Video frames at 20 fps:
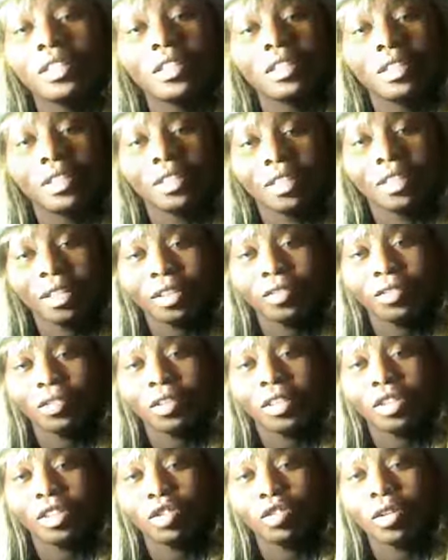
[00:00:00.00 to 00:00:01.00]
this
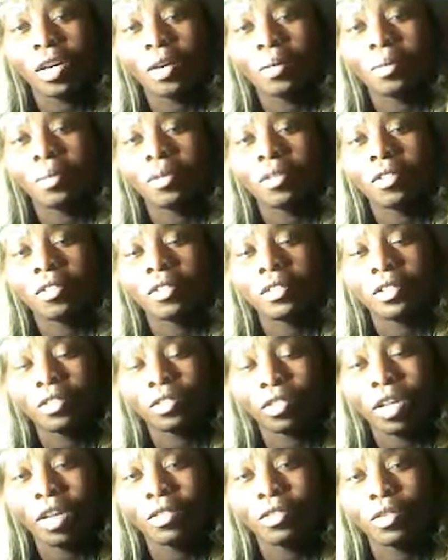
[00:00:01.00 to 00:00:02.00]
face travel,
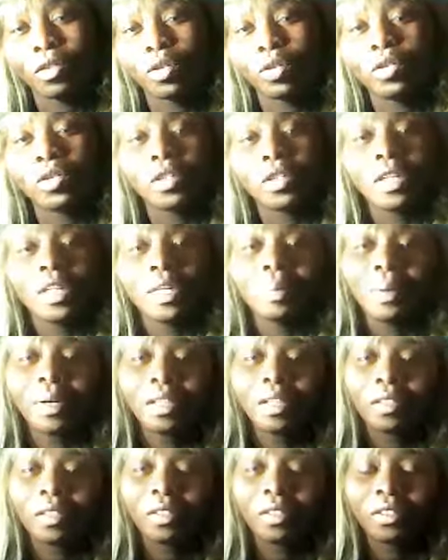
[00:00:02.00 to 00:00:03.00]
traveled to
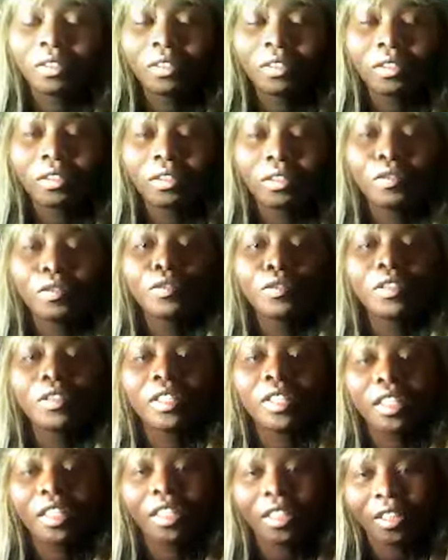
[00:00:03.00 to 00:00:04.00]
Lebanon for
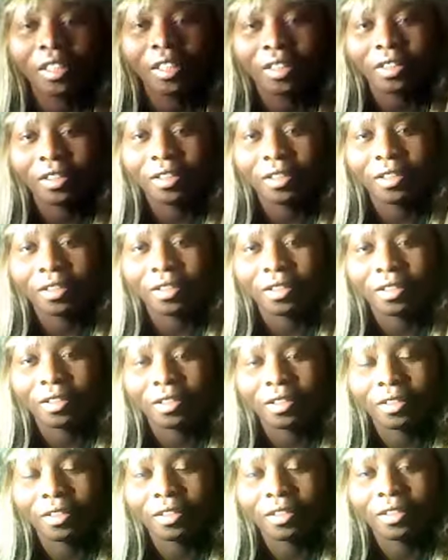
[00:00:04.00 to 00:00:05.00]
three years
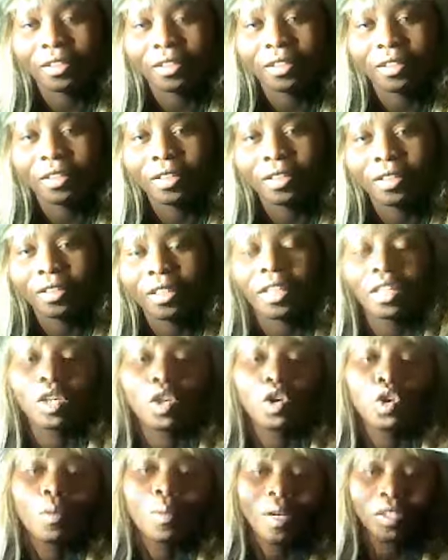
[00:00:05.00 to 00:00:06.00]
and
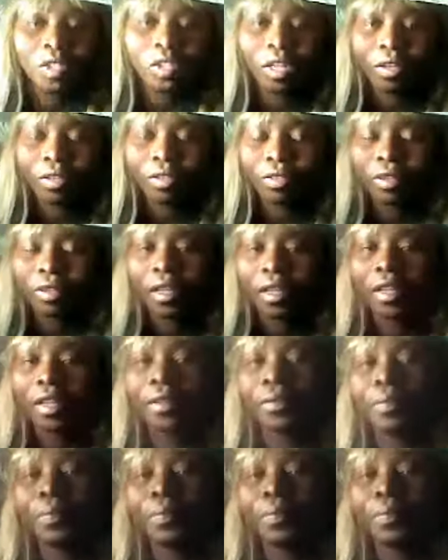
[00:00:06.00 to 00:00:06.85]
go back to Africa